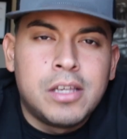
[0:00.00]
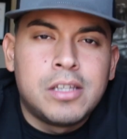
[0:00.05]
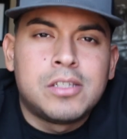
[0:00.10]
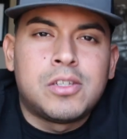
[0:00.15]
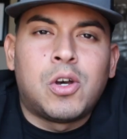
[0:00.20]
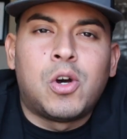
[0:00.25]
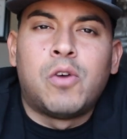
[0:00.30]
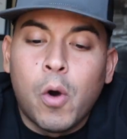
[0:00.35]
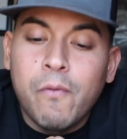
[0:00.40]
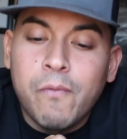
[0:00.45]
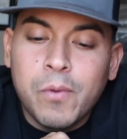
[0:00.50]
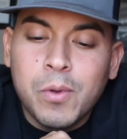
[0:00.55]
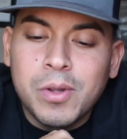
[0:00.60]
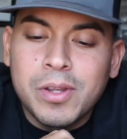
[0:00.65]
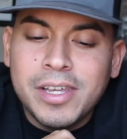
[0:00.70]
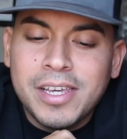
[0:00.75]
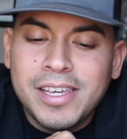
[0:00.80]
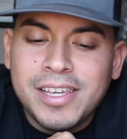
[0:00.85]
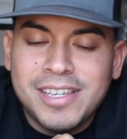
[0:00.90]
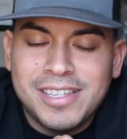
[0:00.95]
So
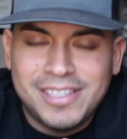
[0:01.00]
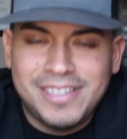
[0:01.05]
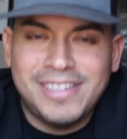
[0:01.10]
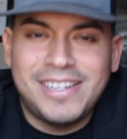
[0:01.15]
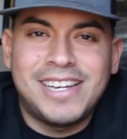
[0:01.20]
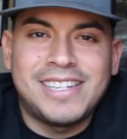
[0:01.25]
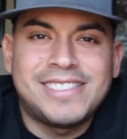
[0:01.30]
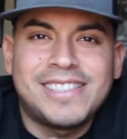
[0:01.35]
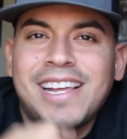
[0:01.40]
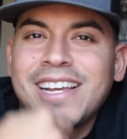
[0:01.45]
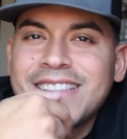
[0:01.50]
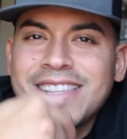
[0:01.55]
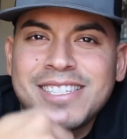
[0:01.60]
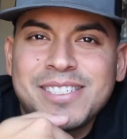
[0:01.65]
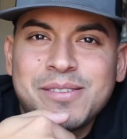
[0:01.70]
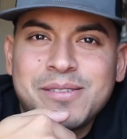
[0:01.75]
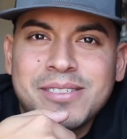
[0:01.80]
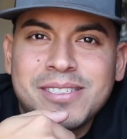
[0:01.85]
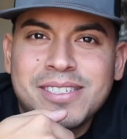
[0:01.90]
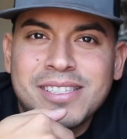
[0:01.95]
hopefully you guys like
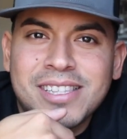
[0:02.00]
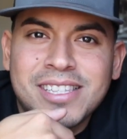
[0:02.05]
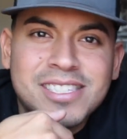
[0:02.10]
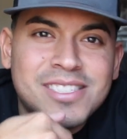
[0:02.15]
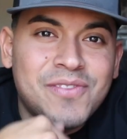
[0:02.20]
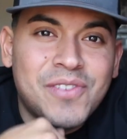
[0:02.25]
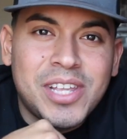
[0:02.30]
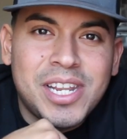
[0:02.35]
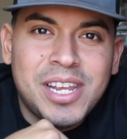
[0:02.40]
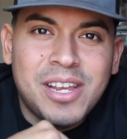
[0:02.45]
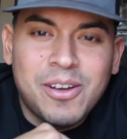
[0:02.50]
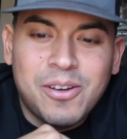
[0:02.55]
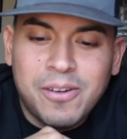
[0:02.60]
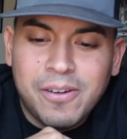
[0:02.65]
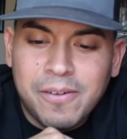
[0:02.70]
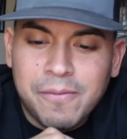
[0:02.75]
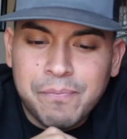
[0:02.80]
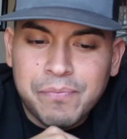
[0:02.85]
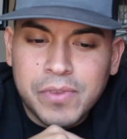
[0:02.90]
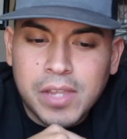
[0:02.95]
this this
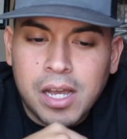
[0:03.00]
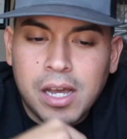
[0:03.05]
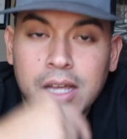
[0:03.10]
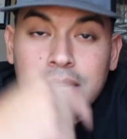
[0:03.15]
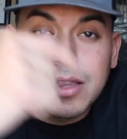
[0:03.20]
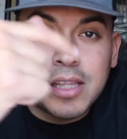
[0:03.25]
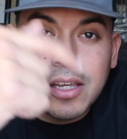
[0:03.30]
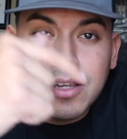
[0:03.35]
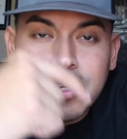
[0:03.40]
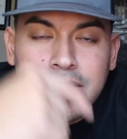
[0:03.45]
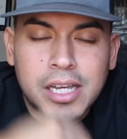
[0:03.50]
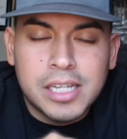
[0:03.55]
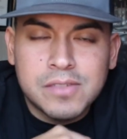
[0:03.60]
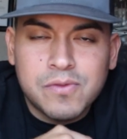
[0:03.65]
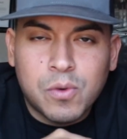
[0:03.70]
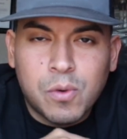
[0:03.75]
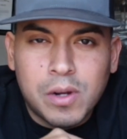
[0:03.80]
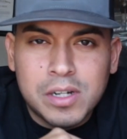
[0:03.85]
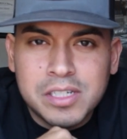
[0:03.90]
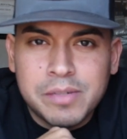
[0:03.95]
video. Uh, thank you guys
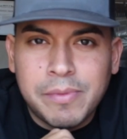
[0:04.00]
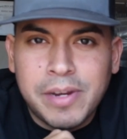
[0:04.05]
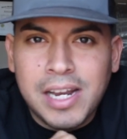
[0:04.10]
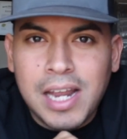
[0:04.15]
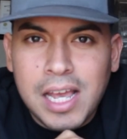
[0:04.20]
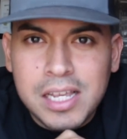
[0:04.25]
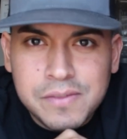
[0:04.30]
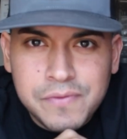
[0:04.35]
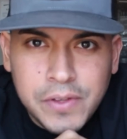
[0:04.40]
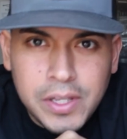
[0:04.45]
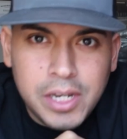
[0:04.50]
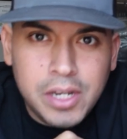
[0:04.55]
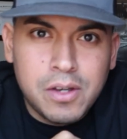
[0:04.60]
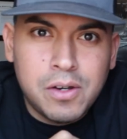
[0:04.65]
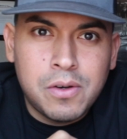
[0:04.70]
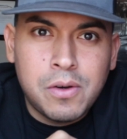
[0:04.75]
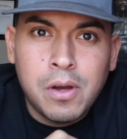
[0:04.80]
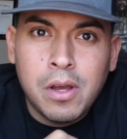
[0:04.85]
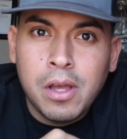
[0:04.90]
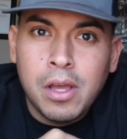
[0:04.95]
for watching my last
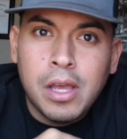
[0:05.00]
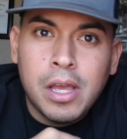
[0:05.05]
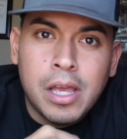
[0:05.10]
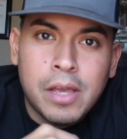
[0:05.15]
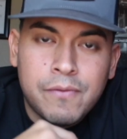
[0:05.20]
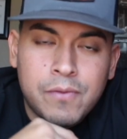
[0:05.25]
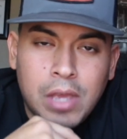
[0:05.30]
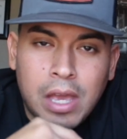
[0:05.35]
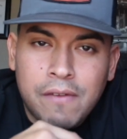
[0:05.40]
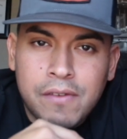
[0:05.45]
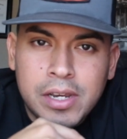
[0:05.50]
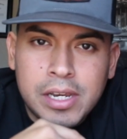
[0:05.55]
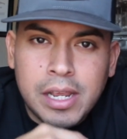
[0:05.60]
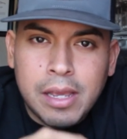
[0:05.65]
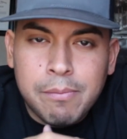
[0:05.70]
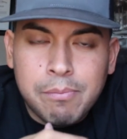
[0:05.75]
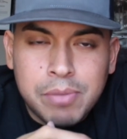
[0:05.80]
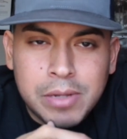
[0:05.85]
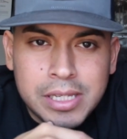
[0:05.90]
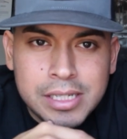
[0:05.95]
video. If you haven't
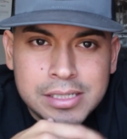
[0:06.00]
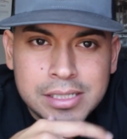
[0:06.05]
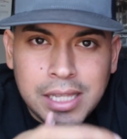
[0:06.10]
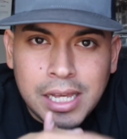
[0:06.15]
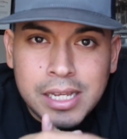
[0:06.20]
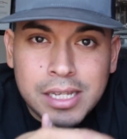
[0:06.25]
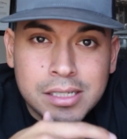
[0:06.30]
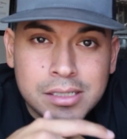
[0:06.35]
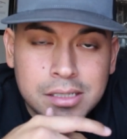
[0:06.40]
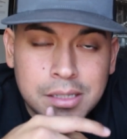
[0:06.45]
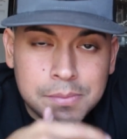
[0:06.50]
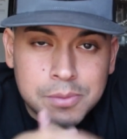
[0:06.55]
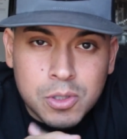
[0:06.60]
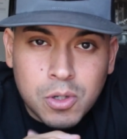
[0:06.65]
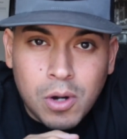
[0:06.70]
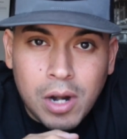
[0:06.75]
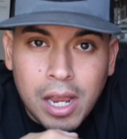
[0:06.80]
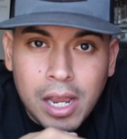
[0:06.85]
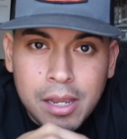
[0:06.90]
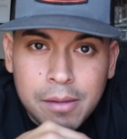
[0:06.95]
yet, please like and
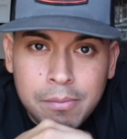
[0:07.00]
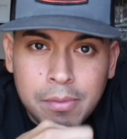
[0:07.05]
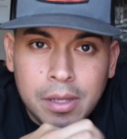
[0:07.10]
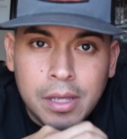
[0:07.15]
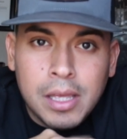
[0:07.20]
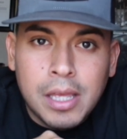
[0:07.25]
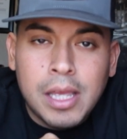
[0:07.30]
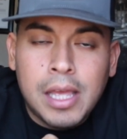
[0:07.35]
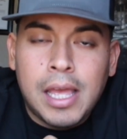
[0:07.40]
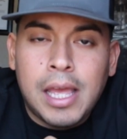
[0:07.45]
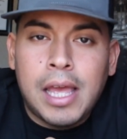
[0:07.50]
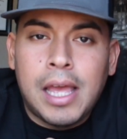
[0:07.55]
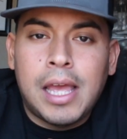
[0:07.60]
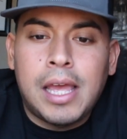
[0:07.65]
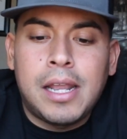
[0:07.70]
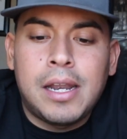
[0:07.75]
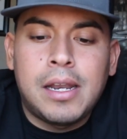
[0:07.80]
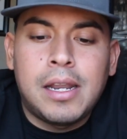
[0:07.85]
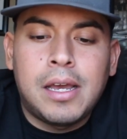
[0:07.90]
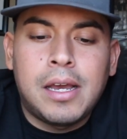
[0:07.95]
subscribe,
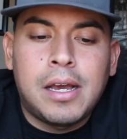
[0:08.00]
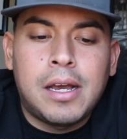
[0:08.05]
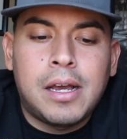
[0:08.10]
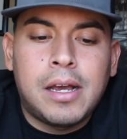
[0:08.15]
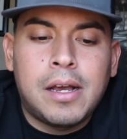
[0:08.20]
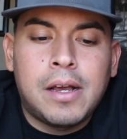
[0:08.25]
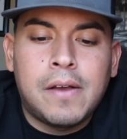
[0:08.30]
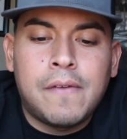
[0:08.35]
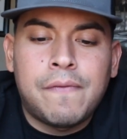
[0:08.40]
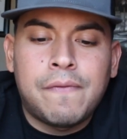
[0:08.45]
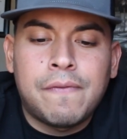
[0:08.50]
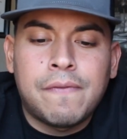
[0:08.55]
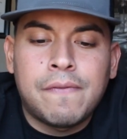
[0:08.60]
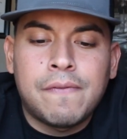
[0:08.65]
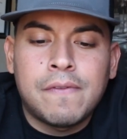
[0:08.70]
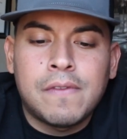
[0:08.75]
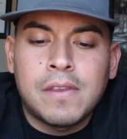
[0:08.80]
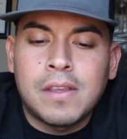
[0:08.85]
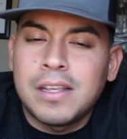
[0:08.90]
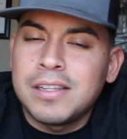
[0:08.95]
and uh,
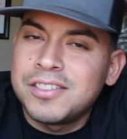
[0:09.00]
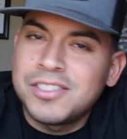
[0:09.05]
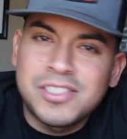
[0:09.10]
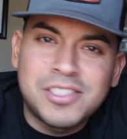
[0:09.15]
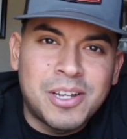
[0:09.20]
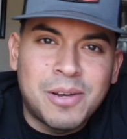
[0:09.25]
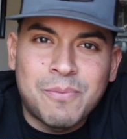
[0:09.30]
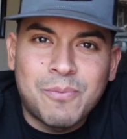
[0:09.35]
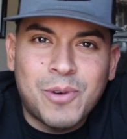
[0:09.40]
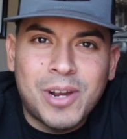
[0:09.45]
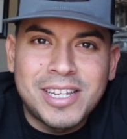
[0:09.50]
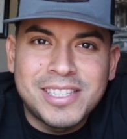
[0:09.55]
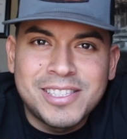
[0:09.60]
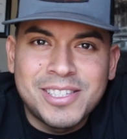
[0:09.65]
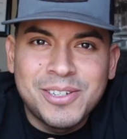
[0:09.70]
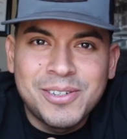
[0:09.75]
let's jump right